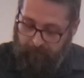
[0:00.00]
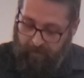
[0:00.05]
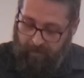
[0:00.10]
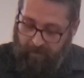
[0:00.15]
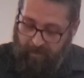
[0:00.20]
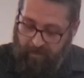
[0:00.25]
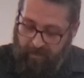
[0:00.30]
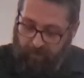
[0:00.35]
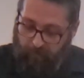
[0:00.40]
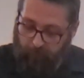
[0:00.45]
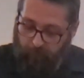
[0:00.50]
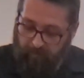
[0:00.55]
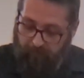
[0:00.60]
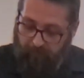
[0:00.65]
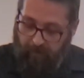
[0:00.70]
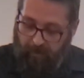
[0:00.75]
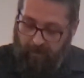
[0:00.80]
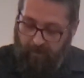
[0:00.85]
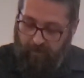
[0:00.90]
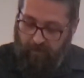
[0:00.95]
And he who
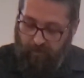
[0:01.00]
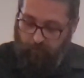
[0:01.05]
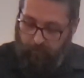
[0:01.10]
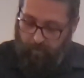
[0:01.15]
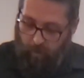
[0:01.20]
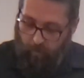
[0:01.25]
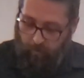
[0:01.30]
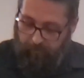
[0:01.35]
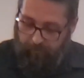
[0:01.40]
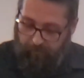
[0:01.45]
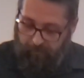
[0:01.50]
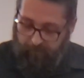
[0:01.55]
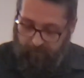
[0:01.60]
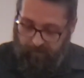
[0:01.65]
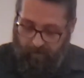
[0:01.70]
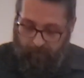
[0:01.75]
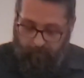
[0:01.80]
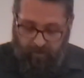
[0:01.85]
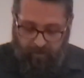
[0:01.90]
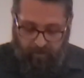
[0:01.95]
invited you both
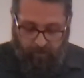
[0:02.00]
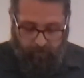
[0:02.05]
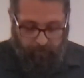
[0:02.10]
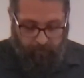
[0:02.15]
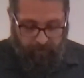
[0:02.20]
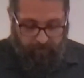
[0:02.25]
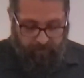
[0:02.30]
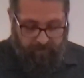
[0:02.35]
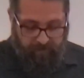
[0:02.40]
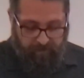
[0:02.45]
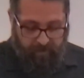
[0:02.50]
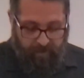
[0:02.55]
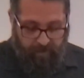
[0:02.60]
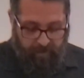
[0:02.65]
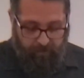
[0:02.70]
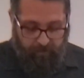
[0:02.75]
come to you and say to